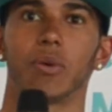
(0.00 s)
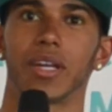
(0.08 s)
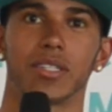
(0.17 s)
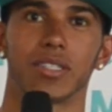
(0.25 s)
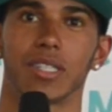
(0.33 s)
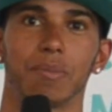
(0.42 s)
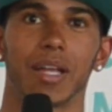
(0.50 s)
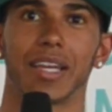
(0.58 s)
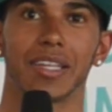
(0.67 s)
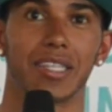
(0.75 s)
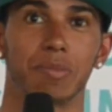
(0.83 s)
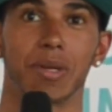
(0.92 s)
way to simulate it
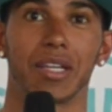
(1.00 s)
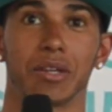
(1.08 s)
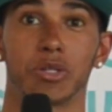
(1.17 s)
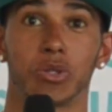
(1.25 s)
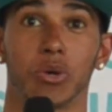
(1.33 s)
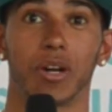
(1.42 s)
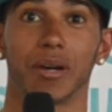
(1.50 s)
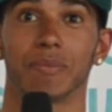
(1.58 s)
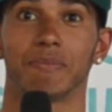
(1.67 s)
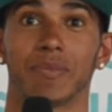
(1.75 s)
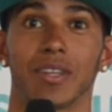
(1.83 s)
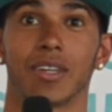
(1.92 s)
is being in the sauna.
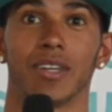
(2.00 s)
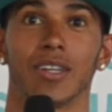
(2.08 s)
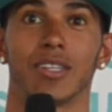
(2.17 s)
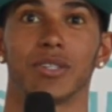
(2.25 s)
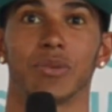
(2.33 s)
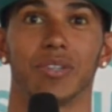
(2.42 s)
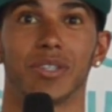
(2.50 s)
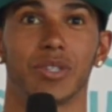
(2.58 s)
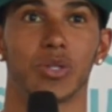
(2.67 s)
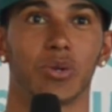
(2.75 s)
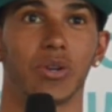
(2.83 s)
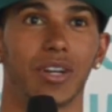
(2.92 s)
So in the
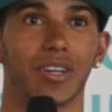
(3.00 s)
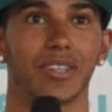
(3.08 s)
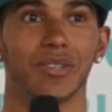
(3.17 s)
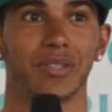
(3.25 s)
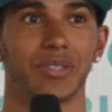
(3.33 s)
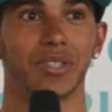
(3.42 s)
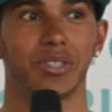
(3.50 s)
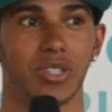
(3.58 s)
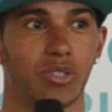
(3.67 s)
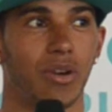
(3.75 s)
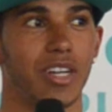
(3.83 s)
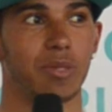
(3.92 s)
sauna, you, you just
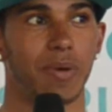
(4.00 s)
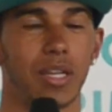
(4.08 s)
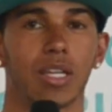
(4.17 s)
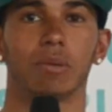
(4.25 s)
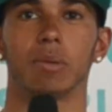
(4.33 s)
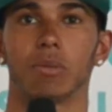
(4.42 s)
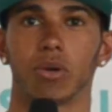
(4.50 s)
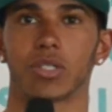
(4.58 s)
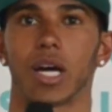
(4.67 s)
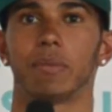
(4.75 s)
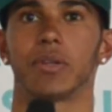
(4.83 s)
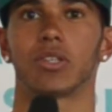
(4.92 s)
try and spend a little bit more
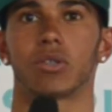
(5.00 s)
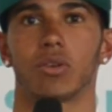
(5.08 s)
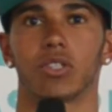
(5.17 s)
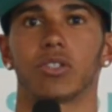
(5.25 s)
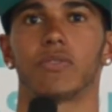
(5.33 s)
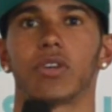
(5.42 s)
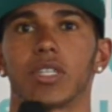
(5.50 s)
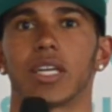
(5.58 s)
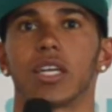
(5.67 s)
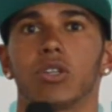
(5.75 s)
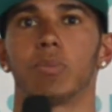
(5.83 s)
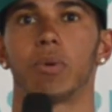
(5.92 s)
time in the sauna. Just firstly
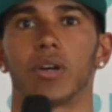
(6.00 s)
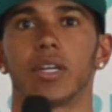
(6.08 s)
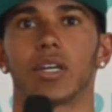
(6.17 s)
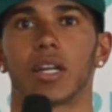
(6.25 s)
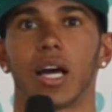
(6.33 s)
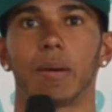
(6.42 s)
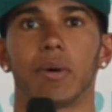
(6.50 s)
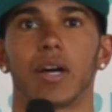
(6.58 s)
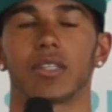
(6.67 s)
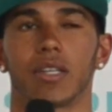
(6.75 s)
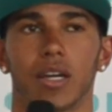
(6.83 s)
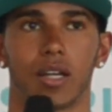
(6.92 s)
get your body
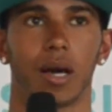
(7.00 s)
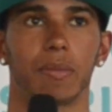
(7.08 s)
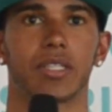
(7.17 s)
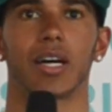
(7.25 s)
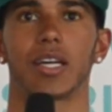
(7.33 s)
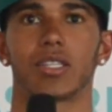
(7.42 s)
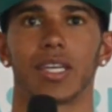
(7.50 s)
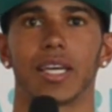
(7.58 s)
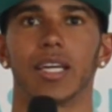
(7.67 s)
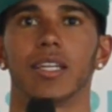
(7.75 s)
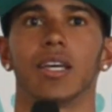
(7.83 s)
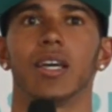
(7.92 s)
acclimatized to
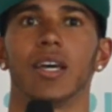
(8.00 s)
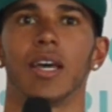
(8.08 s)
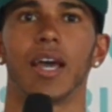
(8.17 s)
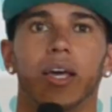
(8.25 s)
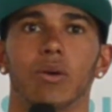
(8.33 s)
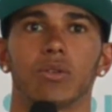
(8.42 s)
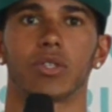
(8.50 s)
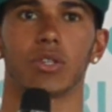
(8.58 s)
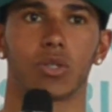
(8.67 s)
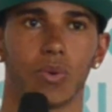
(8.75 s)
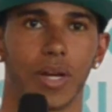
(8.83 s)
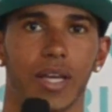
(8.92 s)
heat, and also
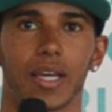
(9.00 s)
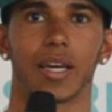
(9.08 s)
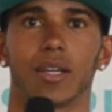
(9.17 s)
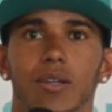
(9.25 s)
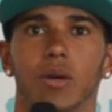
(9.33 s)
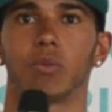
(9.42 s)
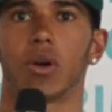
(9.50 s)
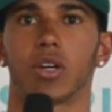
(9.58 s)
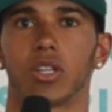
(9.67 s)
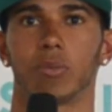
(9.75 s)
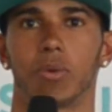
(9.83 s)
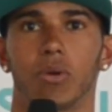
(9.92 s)
sweating and, and
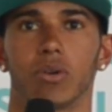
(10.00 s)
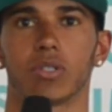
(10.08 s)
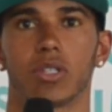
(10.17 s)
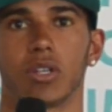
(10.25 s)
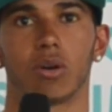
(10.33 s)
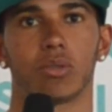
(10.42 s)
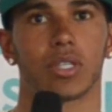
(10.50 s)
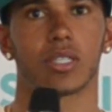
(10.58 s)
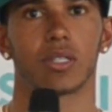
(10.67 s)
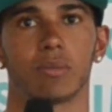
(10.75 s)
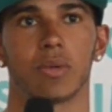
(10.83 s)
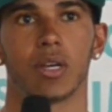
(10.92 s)
working your pores and your whole
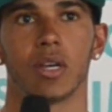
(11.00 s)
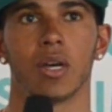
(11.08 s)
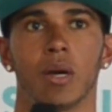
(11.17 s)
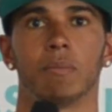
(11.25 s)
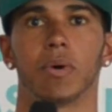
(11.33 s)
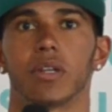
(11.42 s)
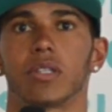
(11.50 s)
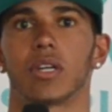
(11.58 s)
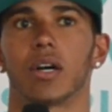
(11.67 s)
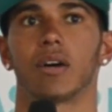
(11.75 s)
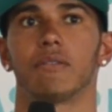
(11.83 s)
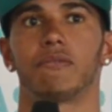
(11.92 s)
system. But
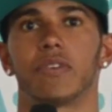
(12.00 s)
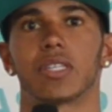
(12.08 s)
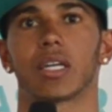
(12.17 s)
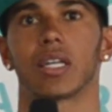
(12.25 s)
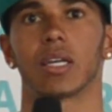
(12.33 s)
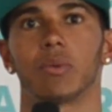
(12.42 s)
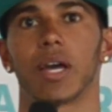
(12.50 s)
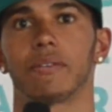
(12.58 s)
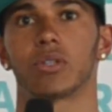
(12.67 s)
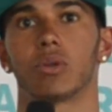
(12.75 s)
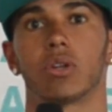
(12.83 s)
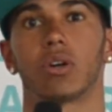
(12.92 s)
uh, physically, we have
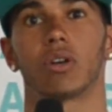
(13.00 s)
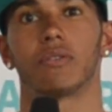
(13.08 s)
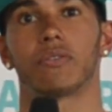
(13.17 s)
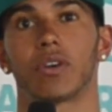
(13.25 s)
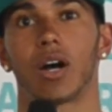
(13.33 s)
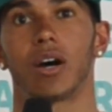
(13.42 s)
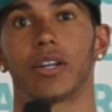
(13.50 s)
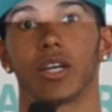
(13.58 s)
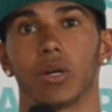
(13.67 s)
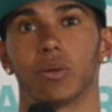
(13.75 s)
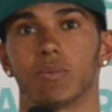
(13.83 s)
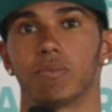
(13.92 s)
to do a lot of cardio,